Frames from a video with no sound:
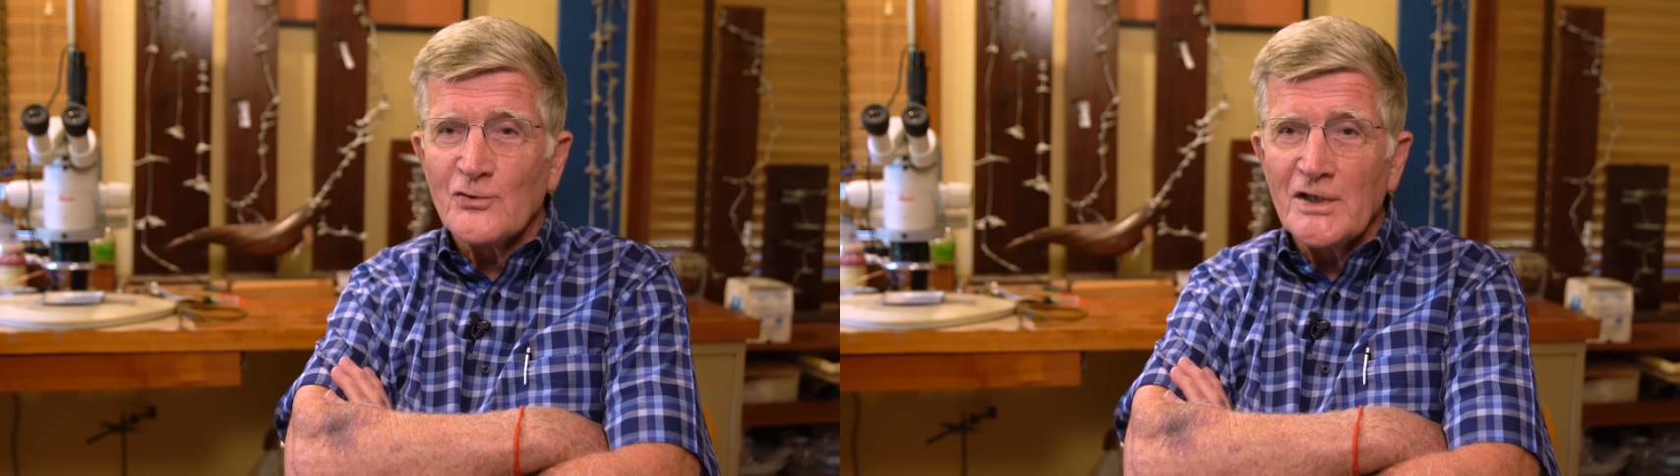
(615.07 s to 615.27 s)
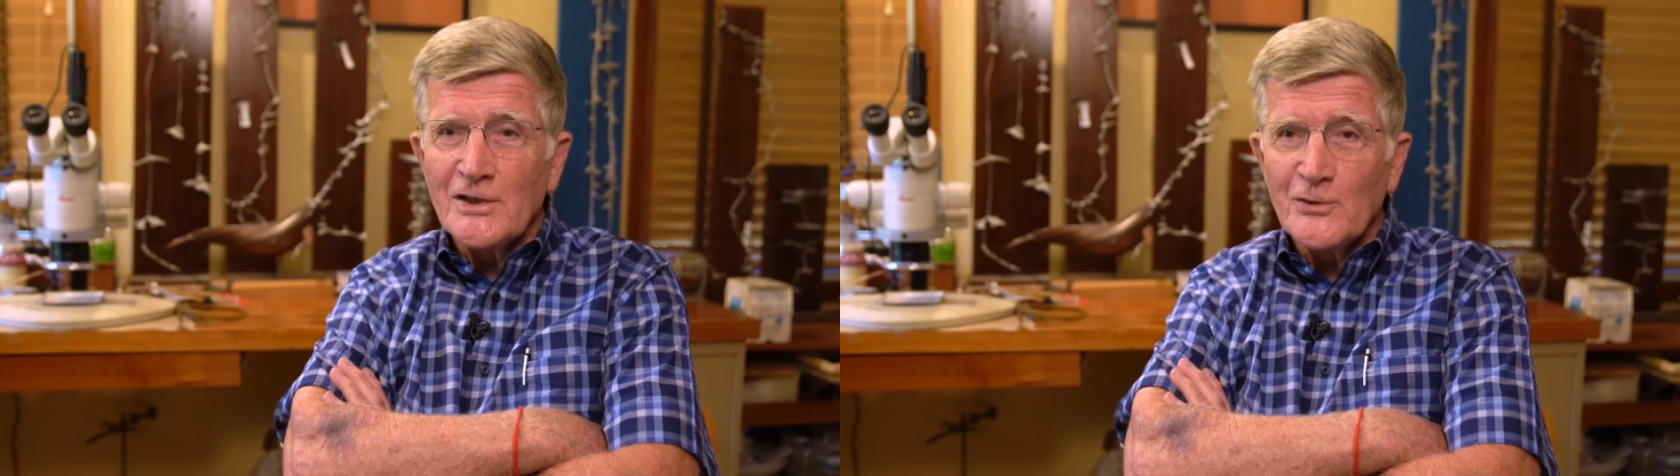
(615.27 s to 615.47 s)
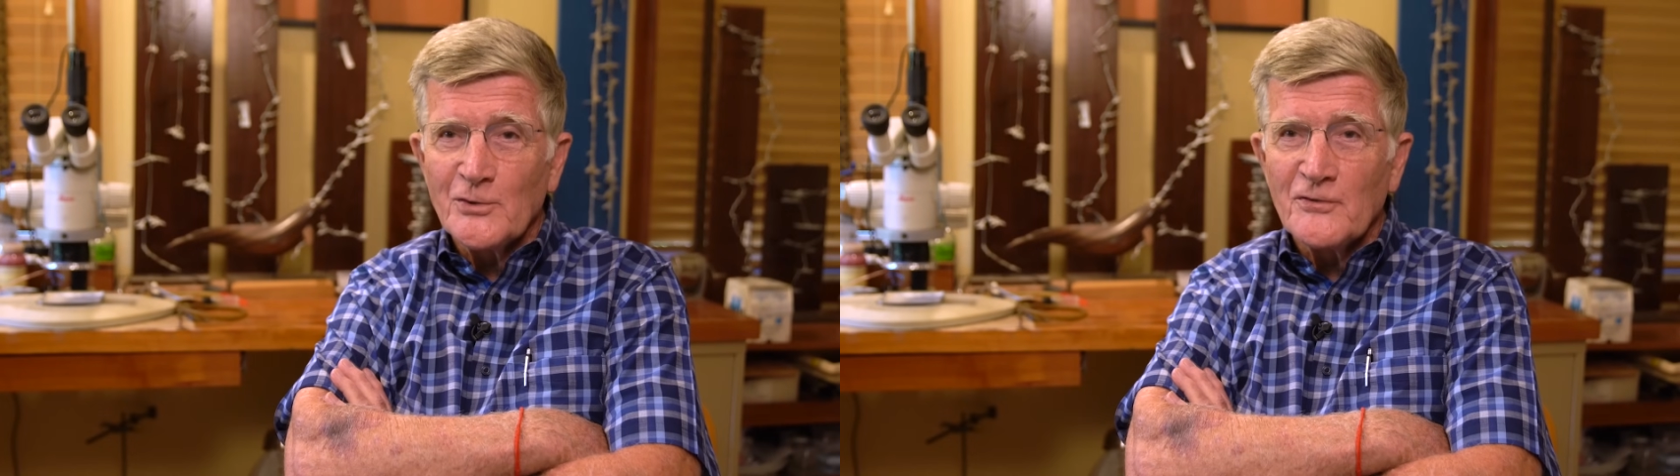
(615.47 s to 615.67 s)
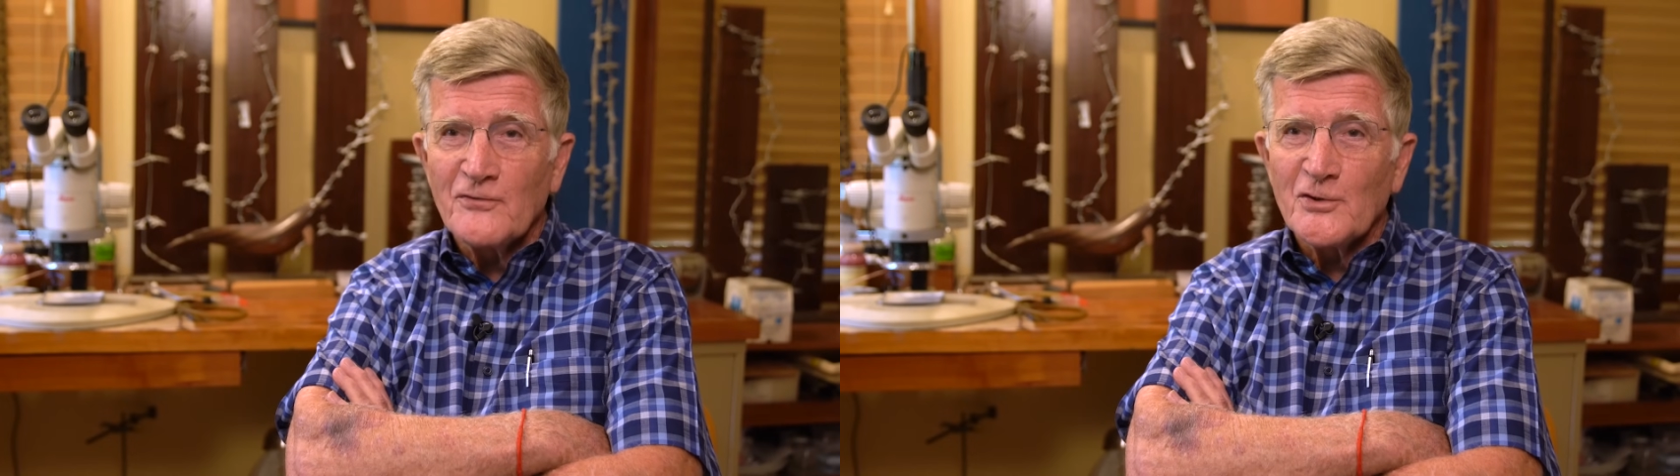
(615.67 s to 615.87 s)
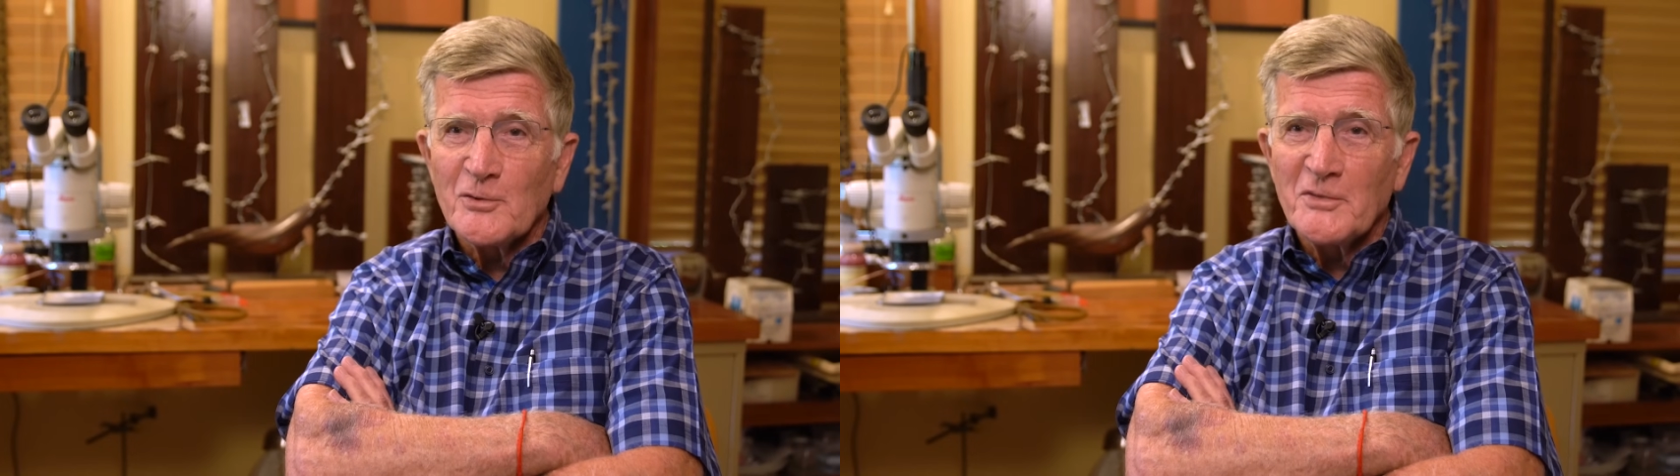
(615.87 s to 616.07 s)
green
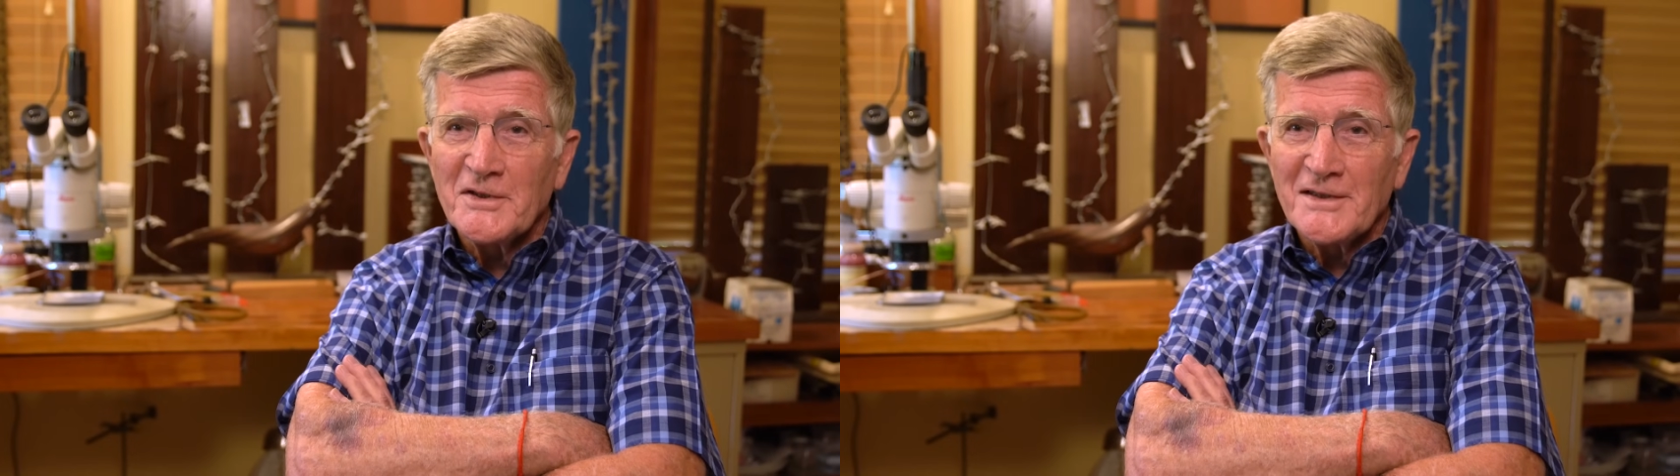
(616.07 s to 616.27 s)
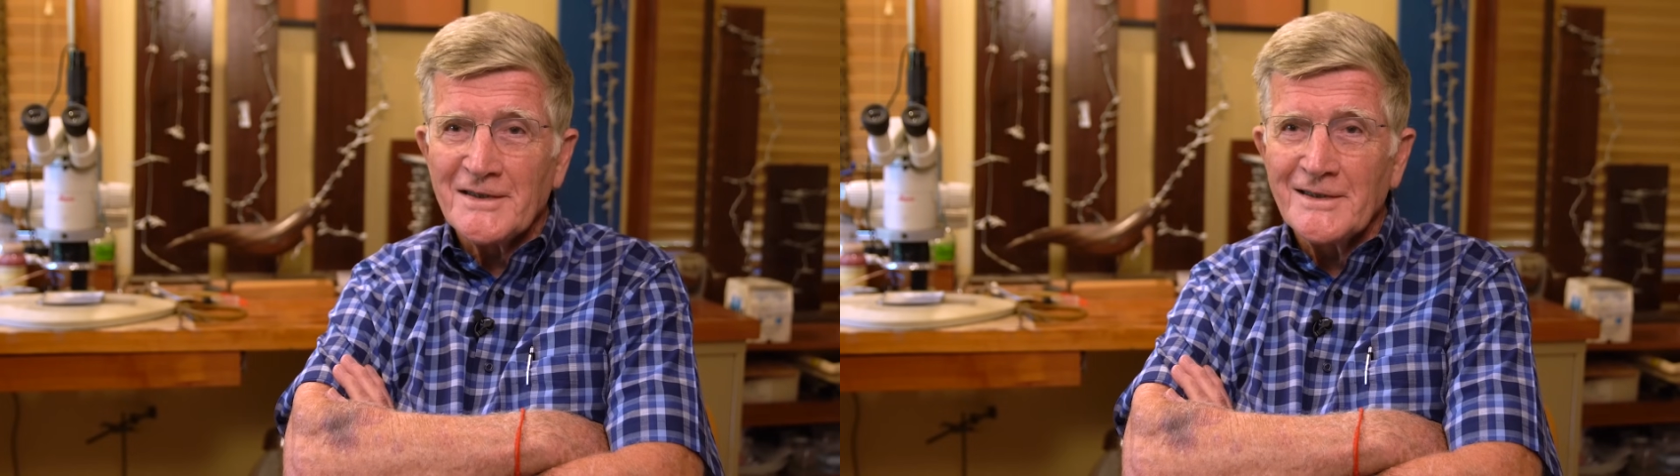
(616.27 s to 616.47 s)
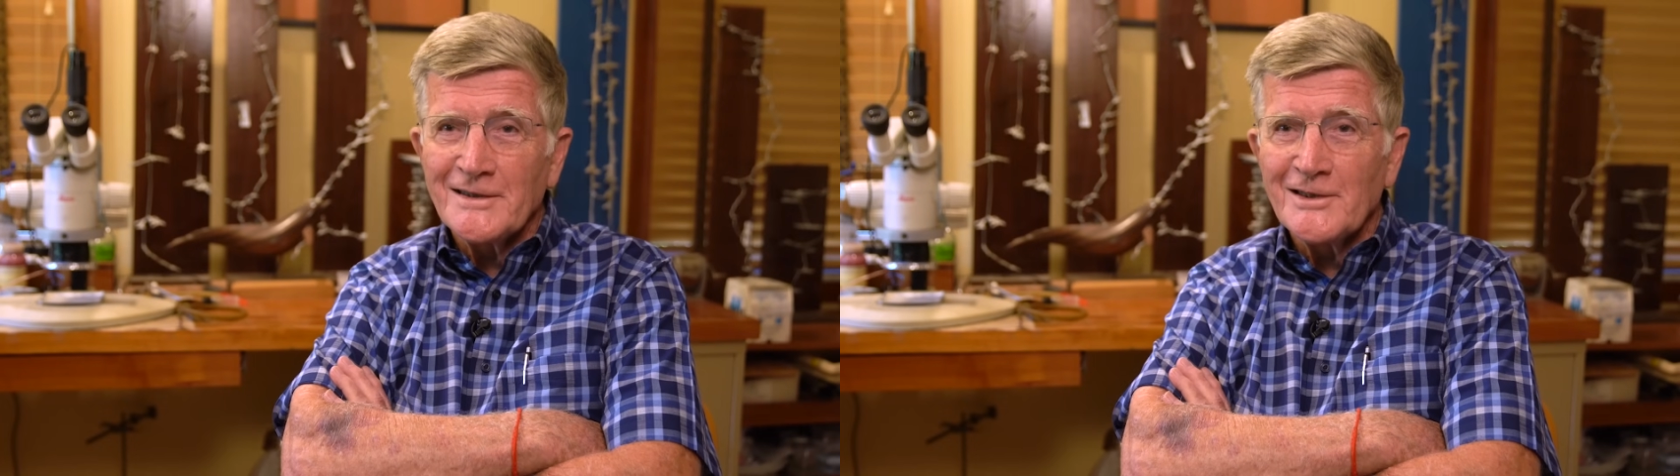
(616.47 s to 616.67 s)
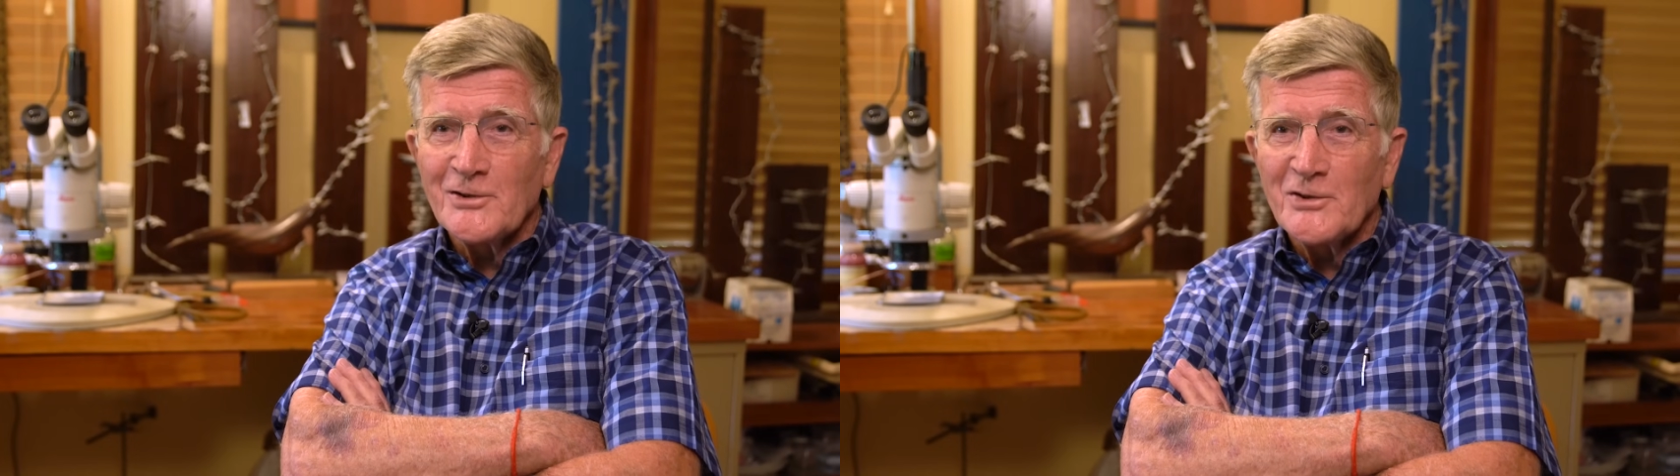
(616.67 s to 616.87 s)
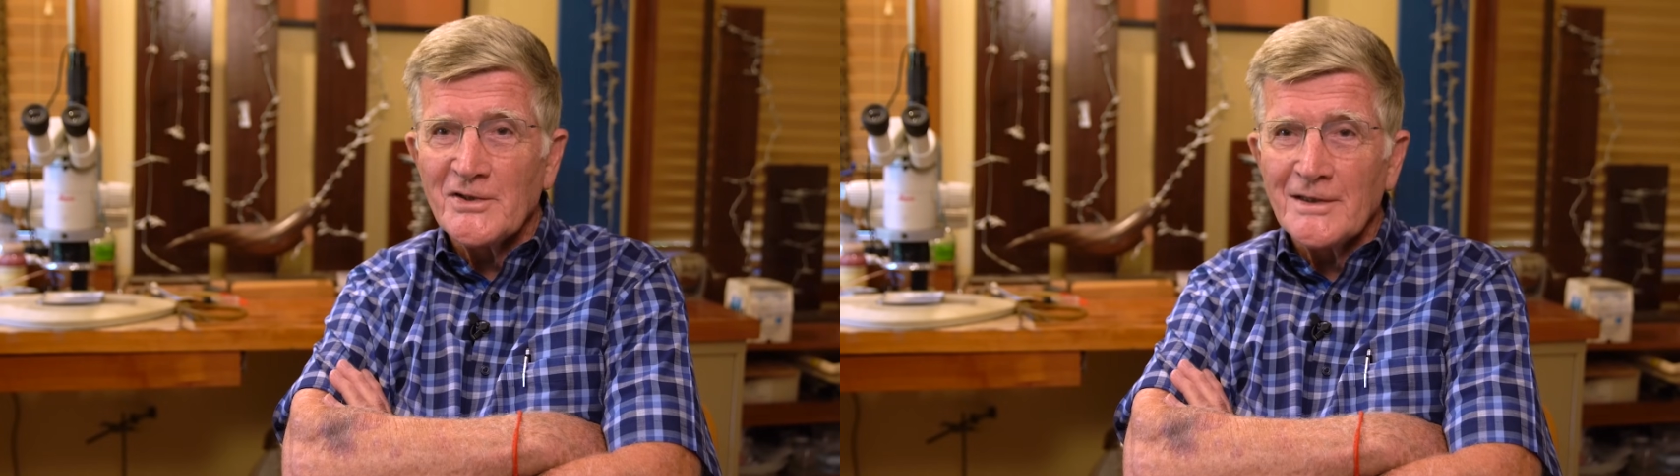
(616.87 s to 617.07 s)
uniform and his gun
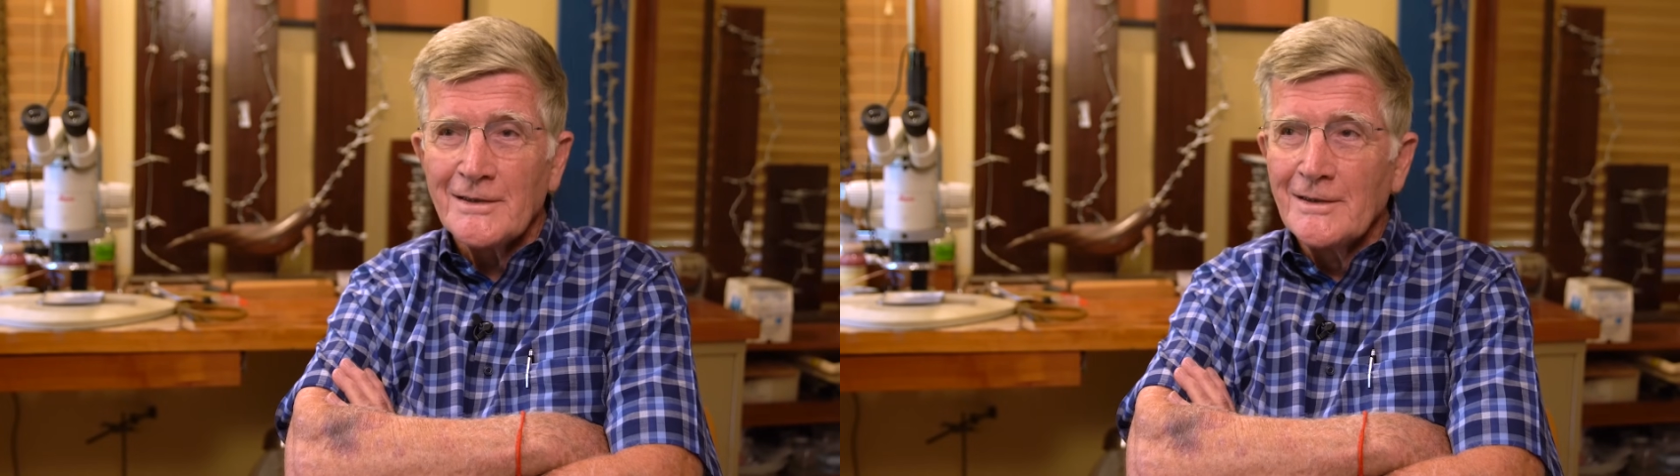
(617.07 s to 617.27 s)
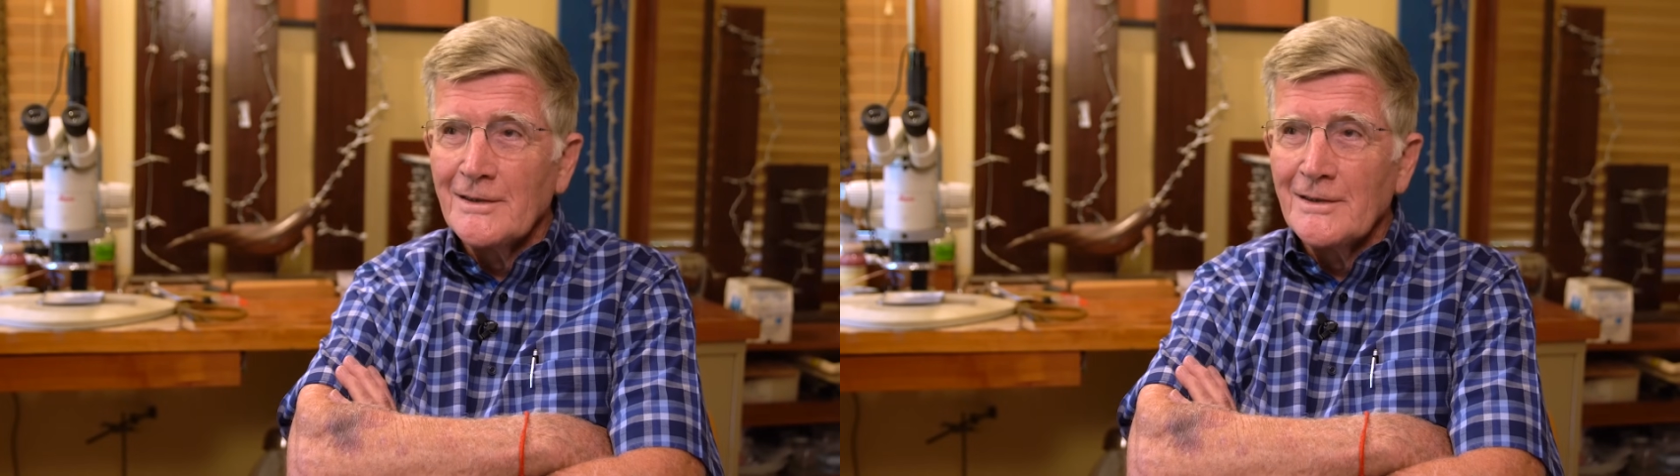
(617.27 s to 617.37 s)
and all that.